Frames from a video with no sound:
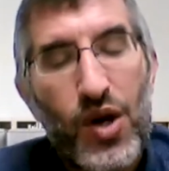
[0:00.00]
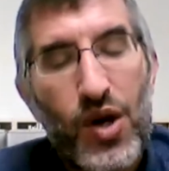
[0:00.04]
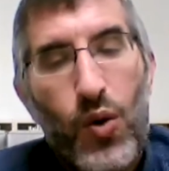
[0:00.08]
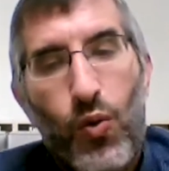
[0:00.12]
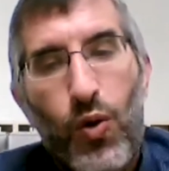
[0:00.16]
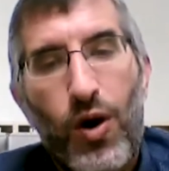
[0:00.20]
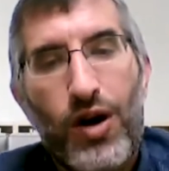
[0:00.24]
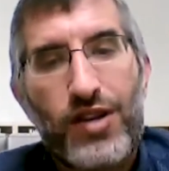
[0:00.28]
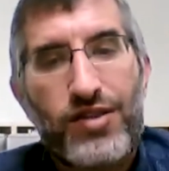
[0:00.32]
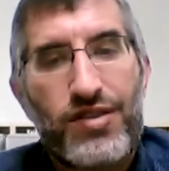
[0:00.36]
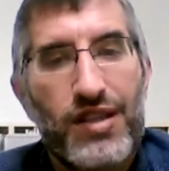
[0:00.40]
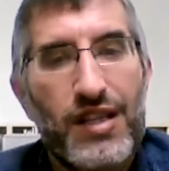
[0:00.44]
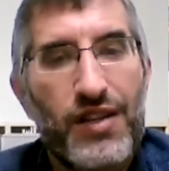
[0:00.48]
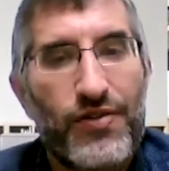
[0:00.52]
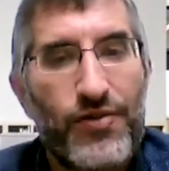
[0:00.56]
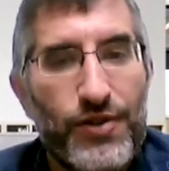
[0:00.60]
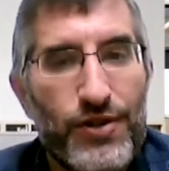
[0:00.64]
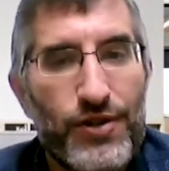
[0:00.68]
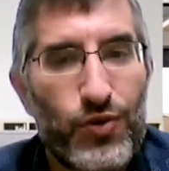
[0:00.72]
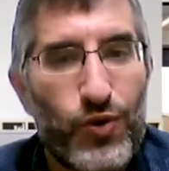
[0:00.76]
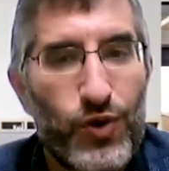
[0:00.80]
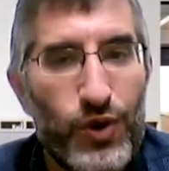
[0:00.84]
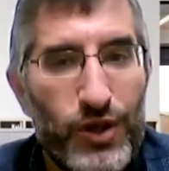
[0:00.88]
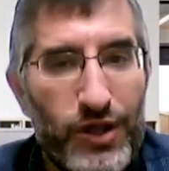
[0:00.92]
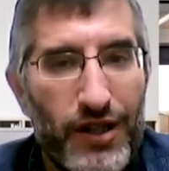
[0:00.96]
What's the
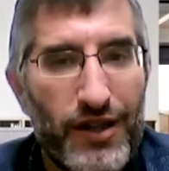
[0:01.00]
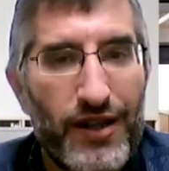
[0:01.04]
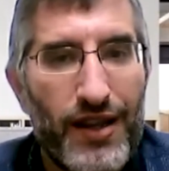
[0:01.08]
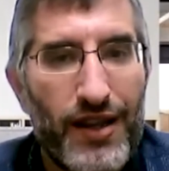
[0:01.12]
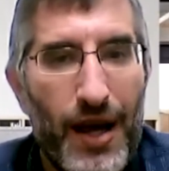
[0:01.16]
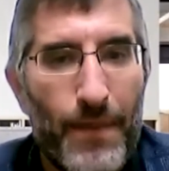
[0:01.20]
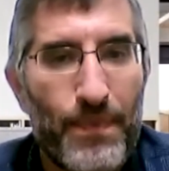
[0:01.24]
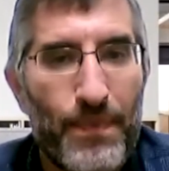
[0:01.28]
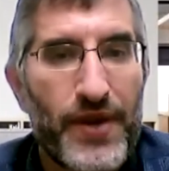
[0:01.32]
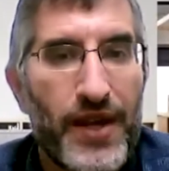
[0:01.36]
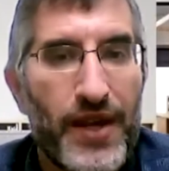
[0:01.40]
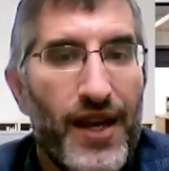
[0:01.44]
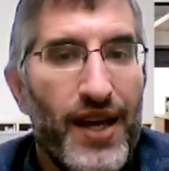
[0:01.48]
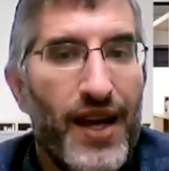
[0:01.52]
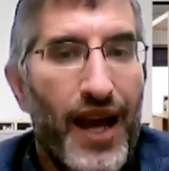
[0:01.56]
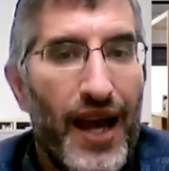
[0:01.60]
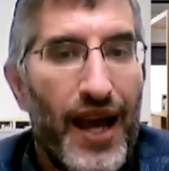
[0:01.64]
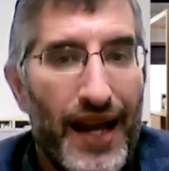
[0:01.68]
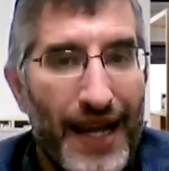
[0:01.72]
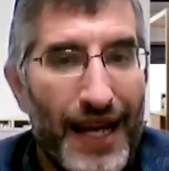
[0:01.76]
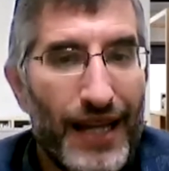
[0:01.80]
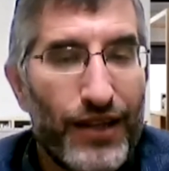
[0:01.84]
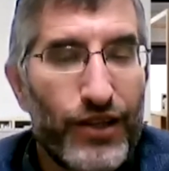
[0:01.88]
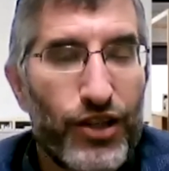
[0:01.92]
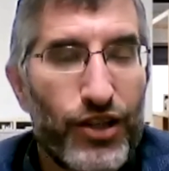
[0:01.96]
difference between them?
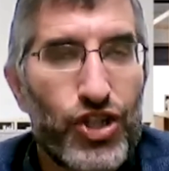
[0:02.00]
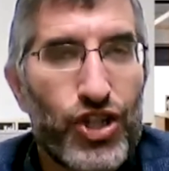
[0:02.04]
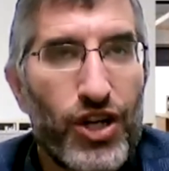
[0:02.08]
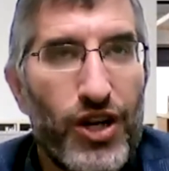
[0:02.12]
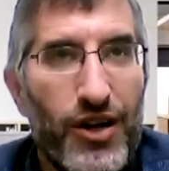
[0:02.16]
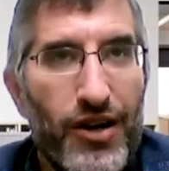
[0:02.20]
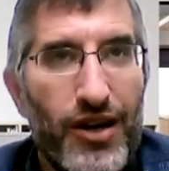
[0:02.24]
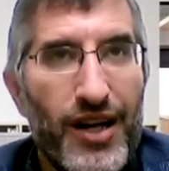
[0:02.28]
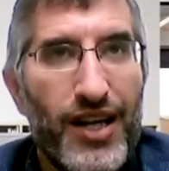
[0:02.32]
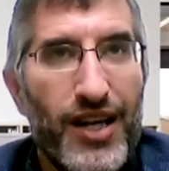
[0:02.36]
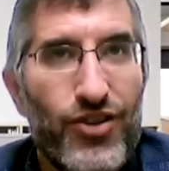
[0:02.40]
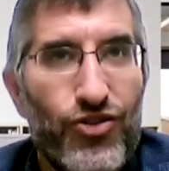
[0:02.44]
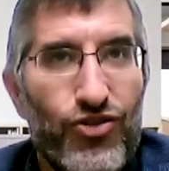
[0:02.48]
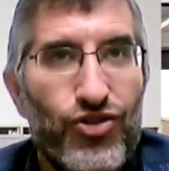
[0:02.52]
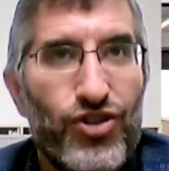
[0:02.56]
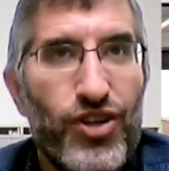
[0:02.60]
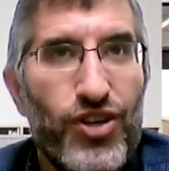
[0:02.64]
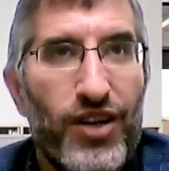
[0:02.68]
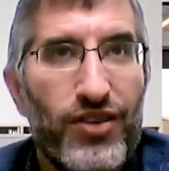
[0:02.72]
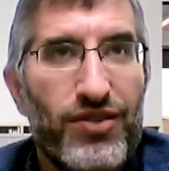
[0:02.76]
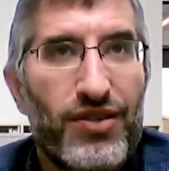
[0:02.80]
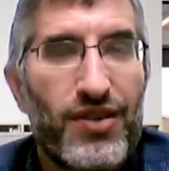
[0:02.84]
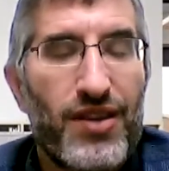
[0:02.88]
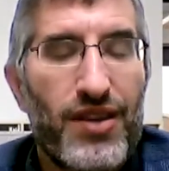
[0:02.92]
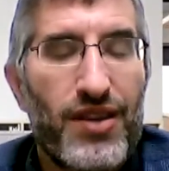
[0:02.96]
An integer is
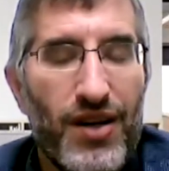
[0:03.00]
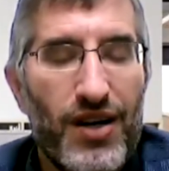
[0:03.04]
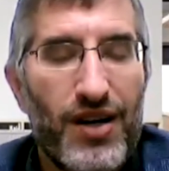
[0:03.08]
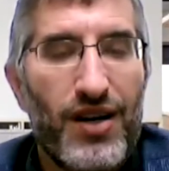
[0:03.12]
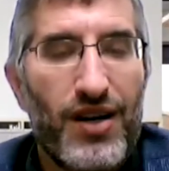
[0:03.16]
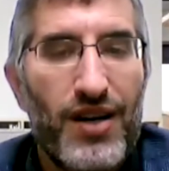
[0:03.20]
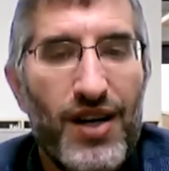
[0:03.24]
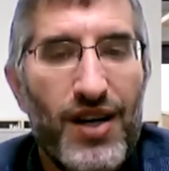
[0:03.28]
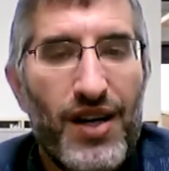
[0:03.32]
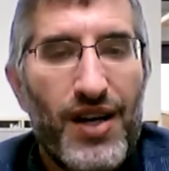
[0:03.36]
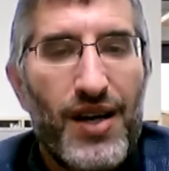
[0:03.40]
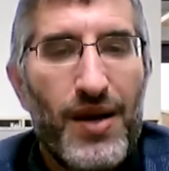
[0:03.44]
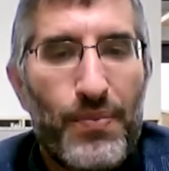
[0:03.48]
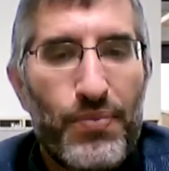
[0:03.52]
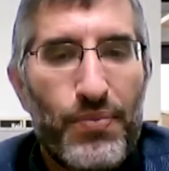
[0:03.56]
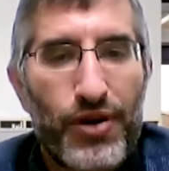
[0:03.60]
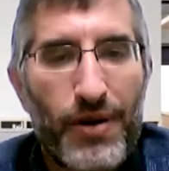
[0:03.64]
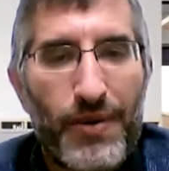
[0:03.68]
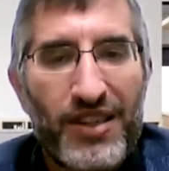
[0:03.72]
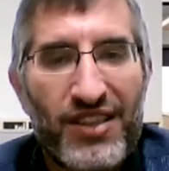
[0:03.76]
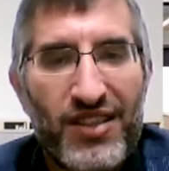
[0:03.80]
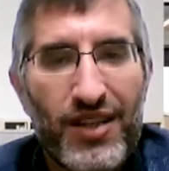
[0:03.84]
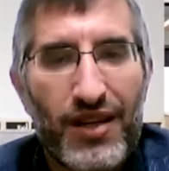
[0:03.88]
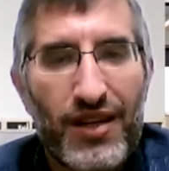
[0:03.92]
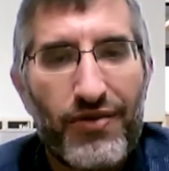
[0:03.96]
just the
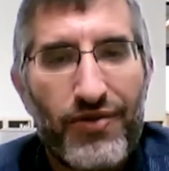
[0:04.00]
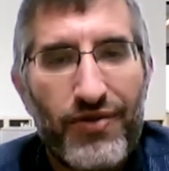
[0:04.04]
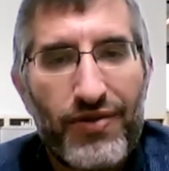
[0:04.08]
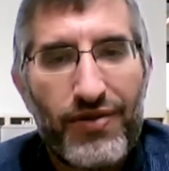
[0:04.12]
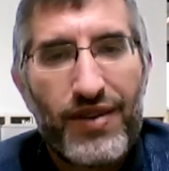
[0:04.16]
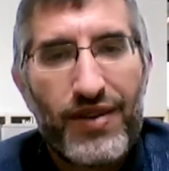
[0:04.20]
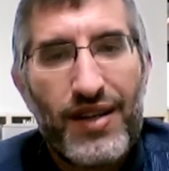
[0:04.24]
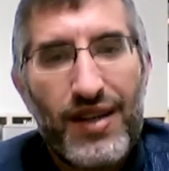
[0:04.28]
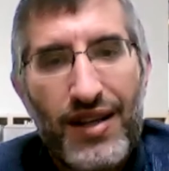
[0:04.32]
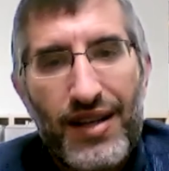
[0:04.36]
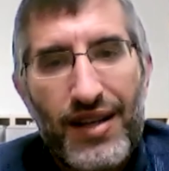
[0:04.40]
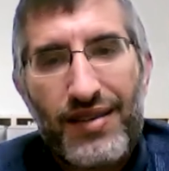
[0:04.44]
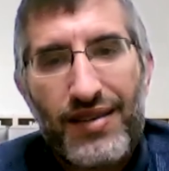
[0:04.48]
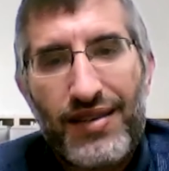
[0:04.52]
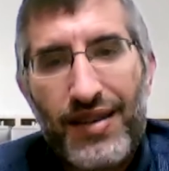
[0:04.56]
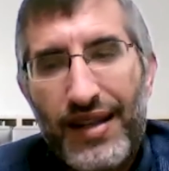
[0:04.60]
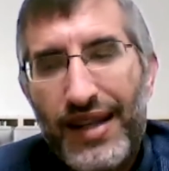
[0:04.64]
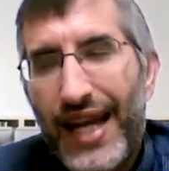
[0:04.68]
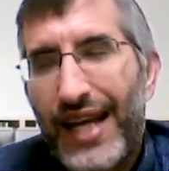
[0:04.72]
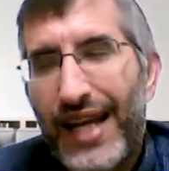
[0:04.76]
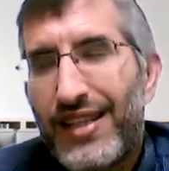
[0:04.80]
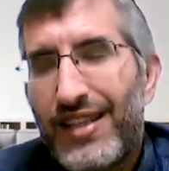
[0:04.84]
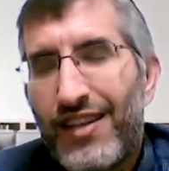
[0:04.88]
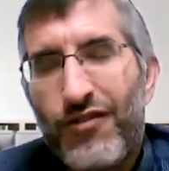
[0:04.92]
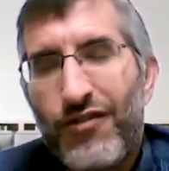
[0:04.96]
primitive. It's a
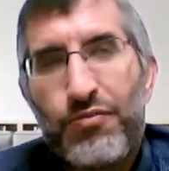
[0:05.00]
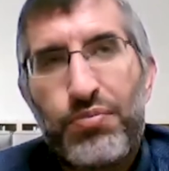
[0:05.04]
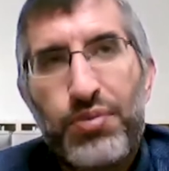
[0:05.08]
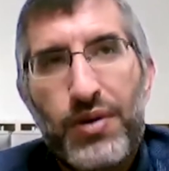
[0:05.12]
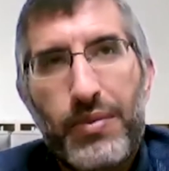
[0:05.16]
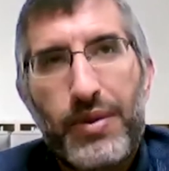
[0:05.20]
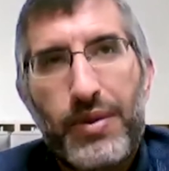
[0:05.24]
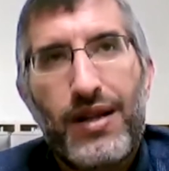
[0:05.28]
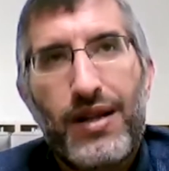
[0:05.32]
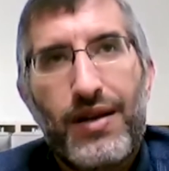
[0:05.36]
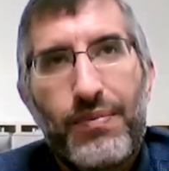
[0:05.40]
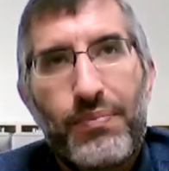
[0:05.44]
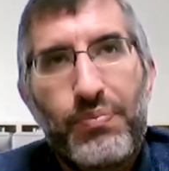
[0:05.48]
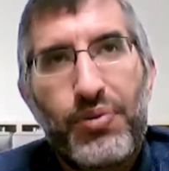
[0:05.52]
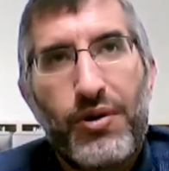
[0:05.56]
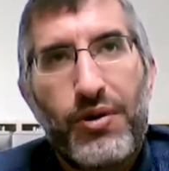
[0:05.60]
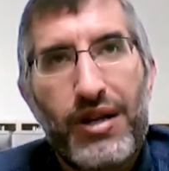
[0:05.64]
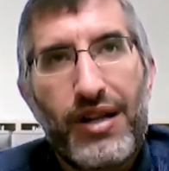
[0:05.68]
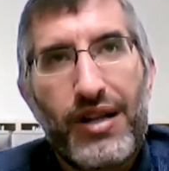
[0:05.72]
native primitive